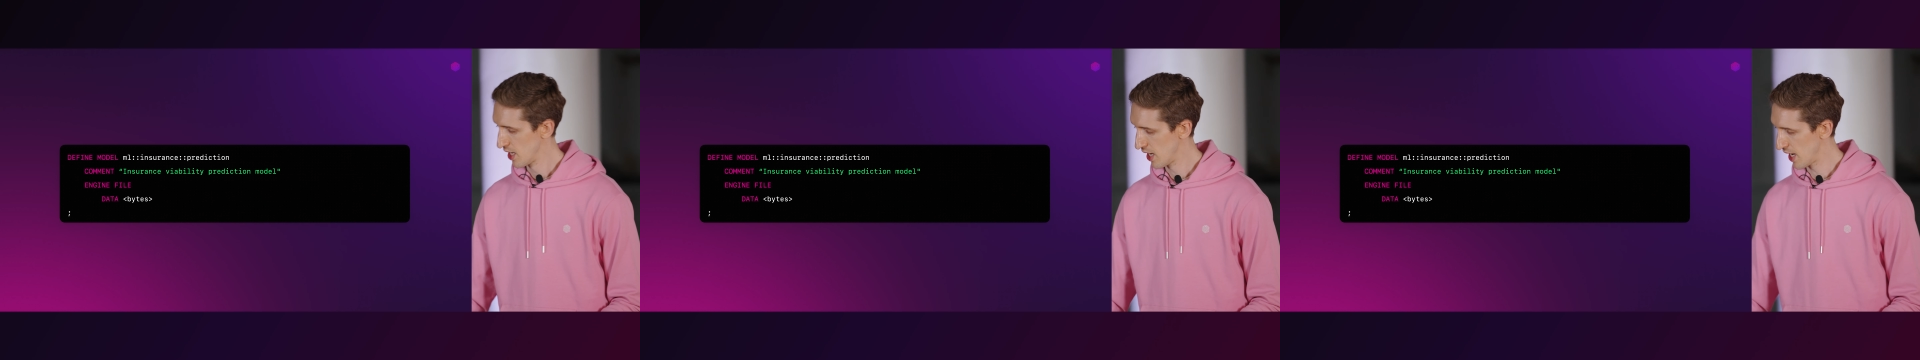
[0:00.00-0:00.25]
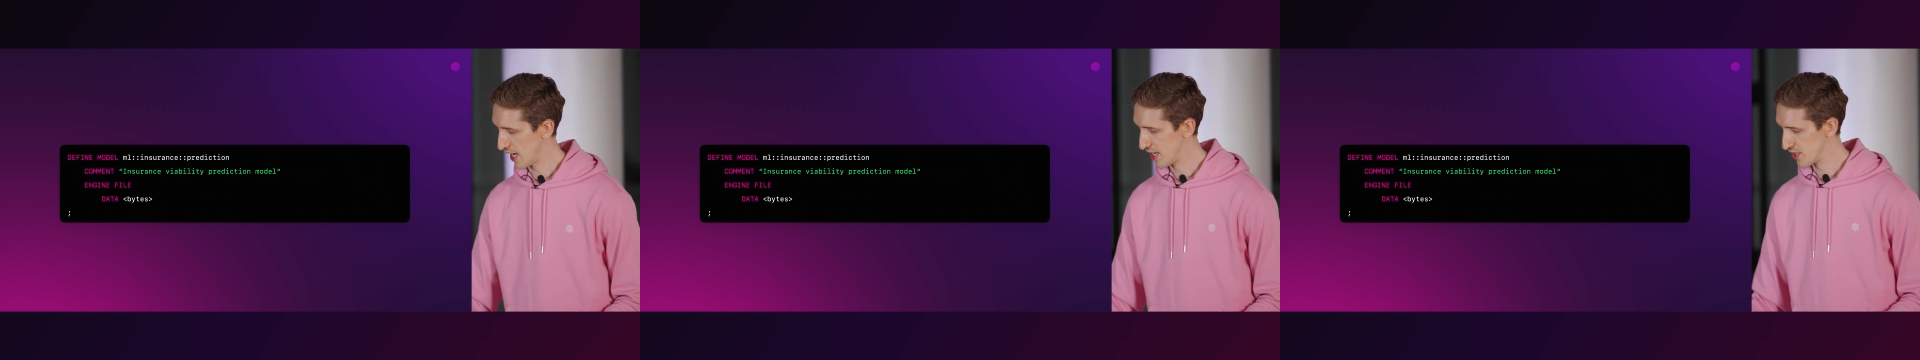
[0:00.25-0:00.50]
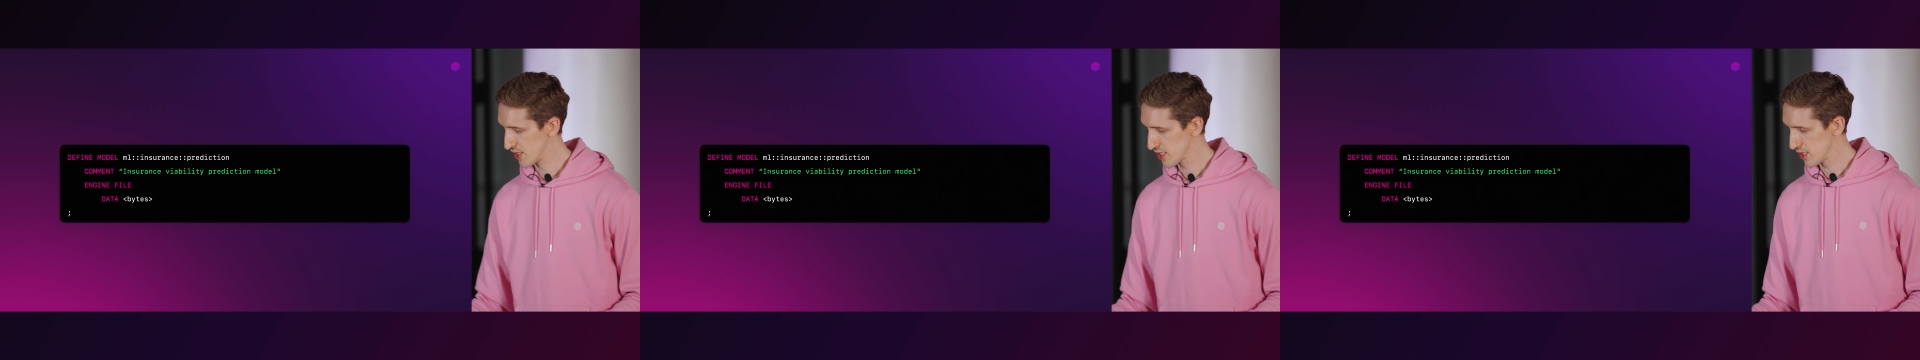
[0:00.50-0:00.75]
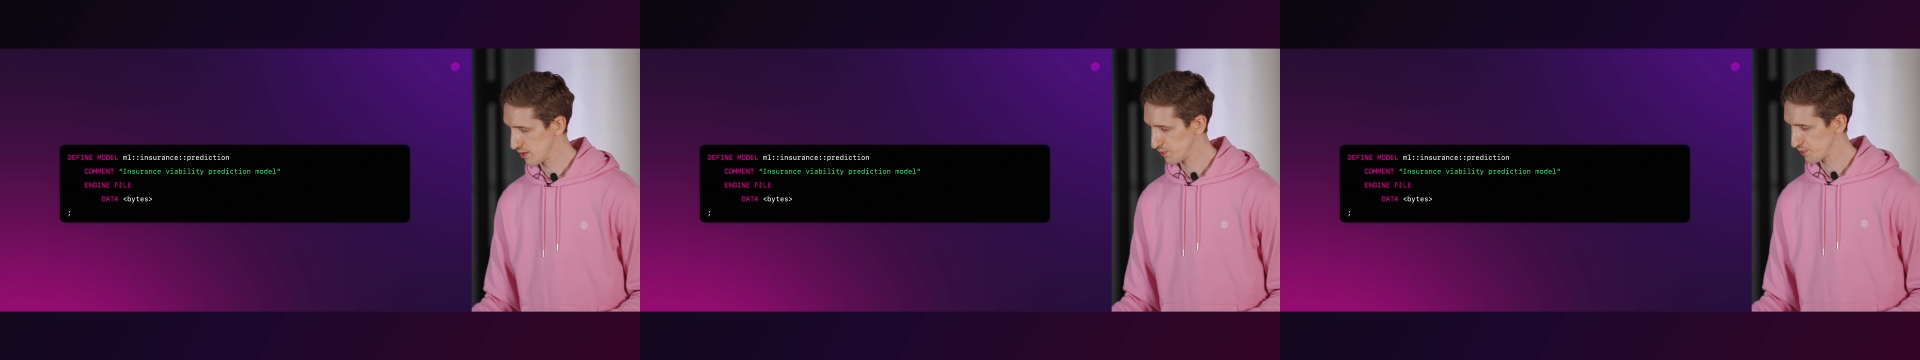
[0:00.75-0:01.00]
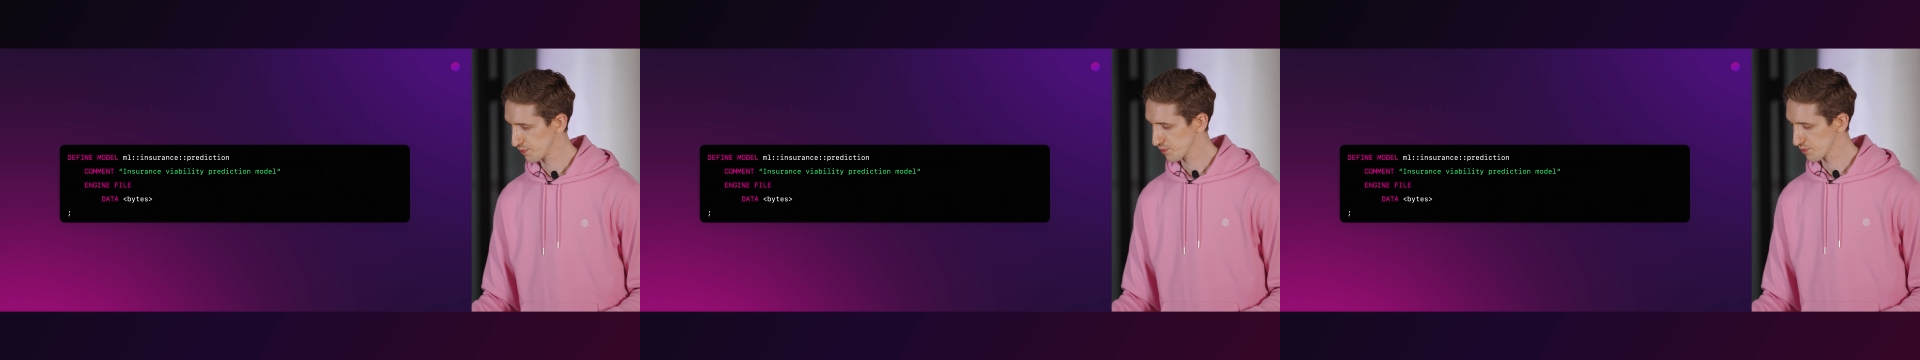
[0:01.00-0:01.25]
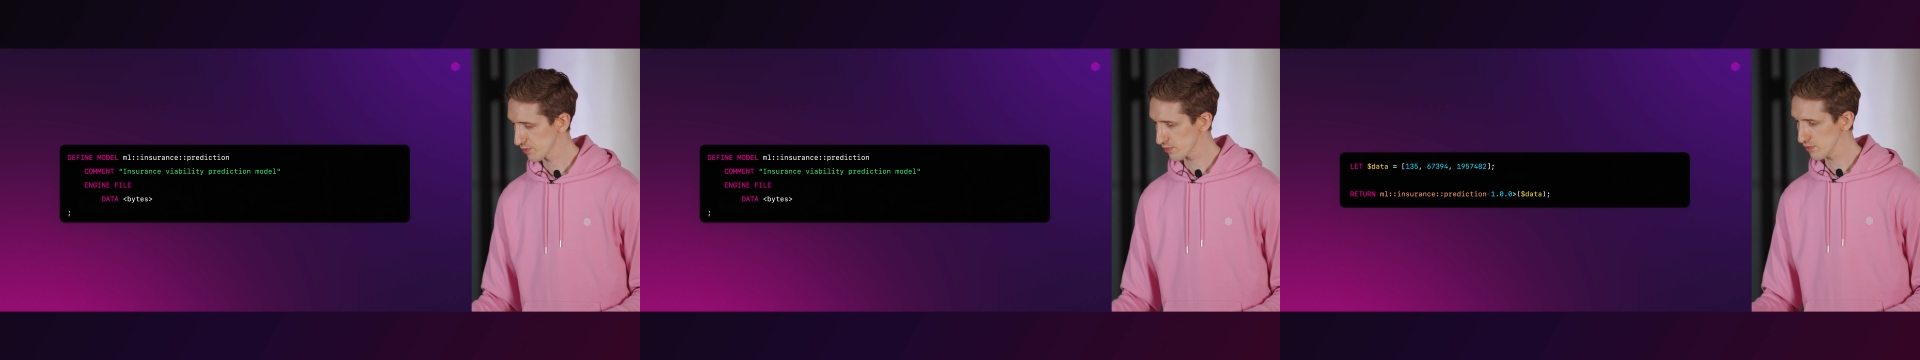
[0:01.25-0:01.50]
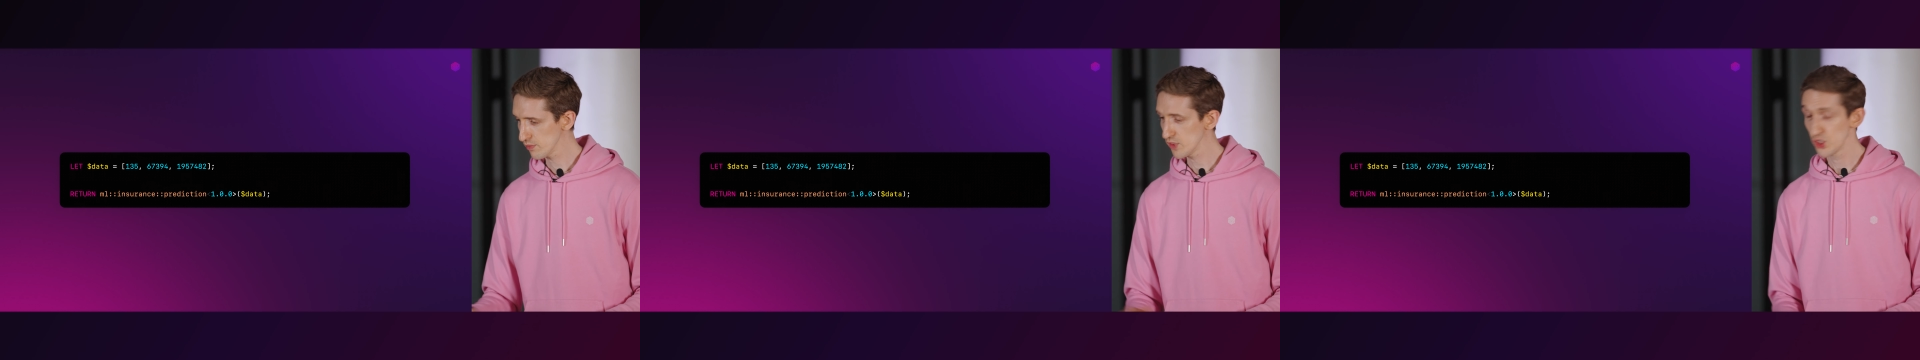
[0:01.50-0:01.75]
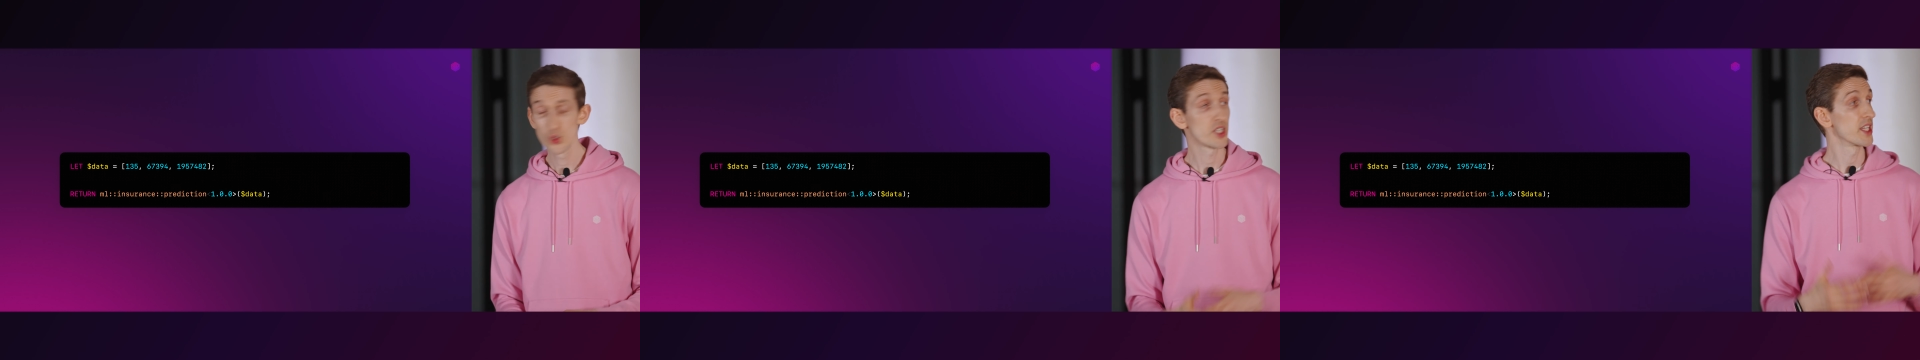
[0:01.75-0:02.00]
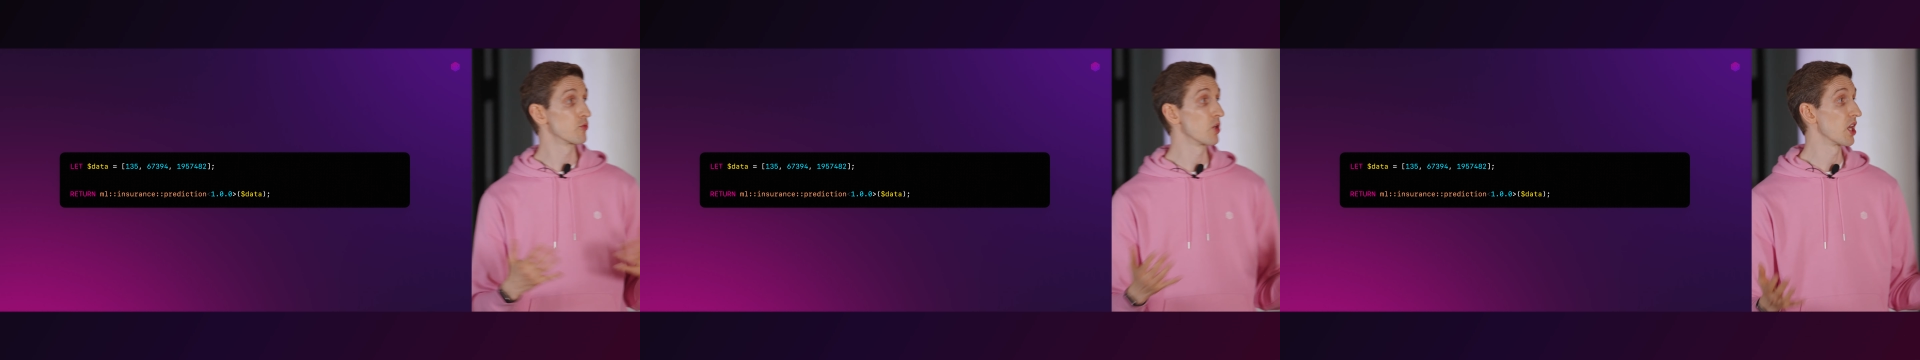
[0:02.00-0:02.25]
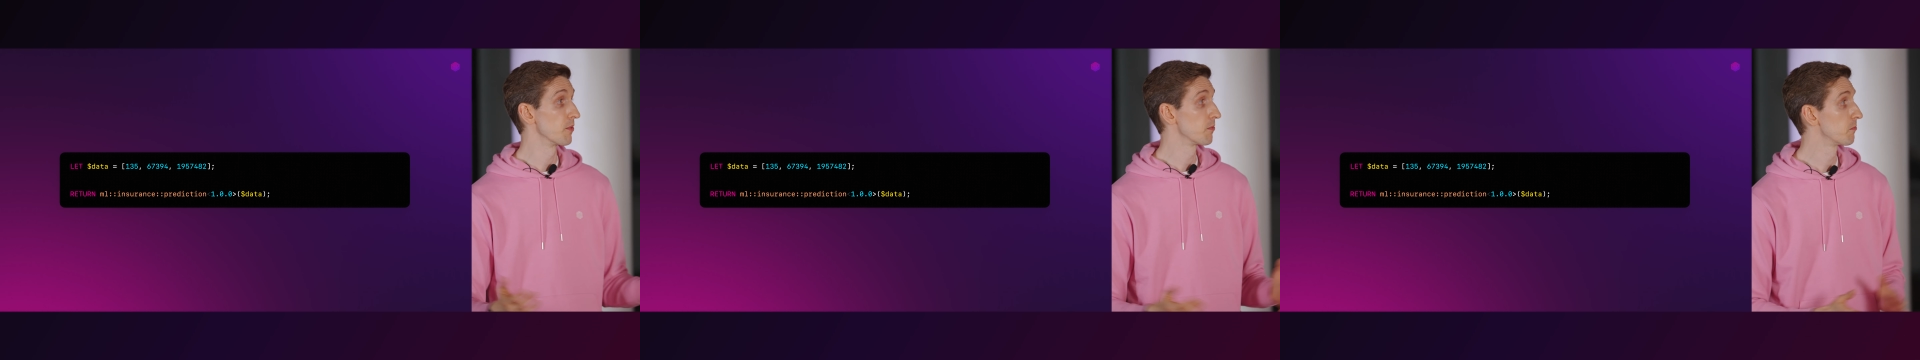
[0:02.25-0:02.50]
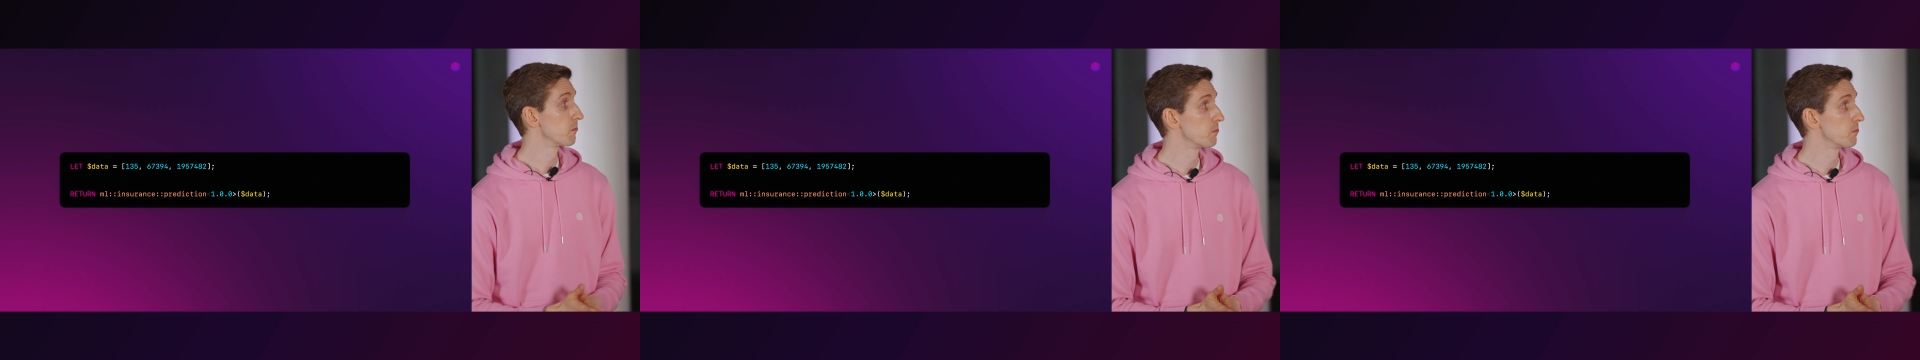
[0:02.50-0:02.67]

and you can then run